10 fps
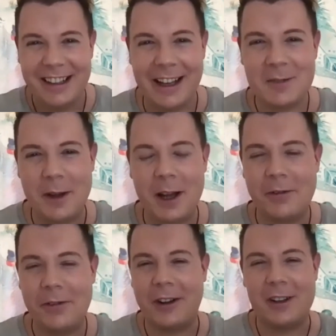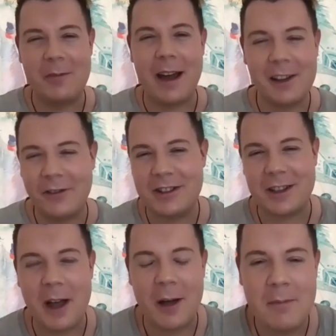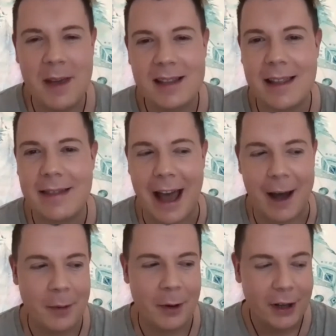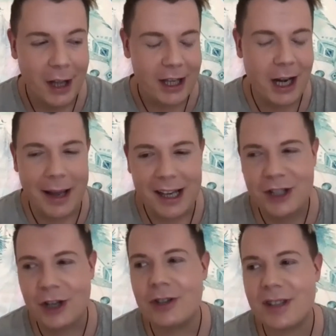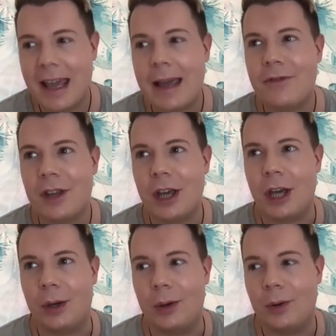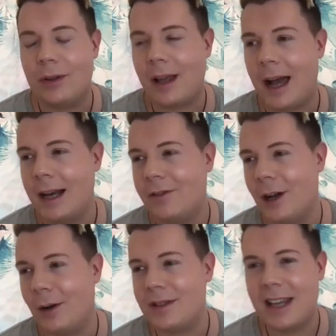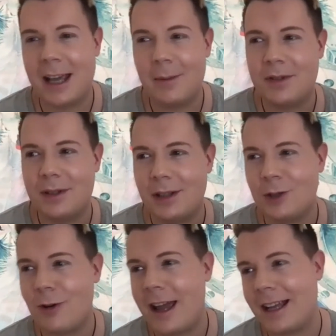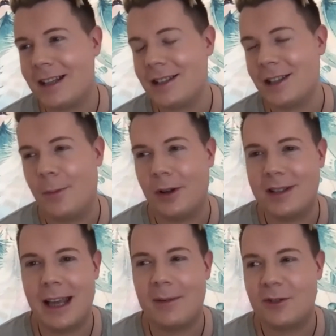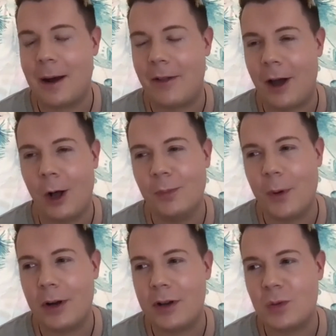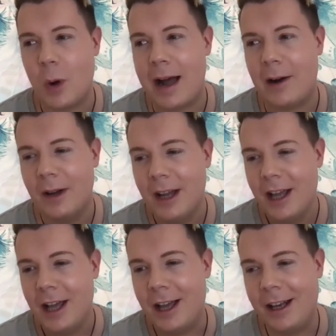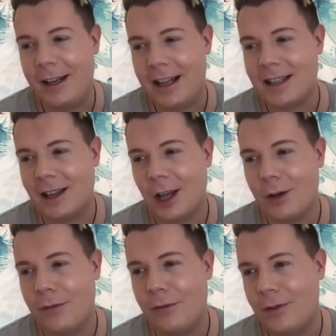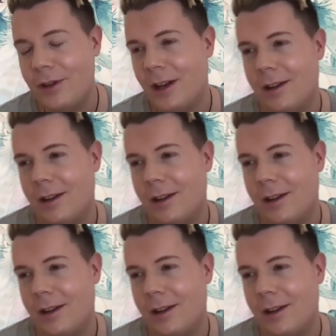that's beautiful, because many of us are missing that. But, you know, it does give you kind of, you know, tips, tricks. You put tips throughout the whole book as well. And it's a lot of, you know,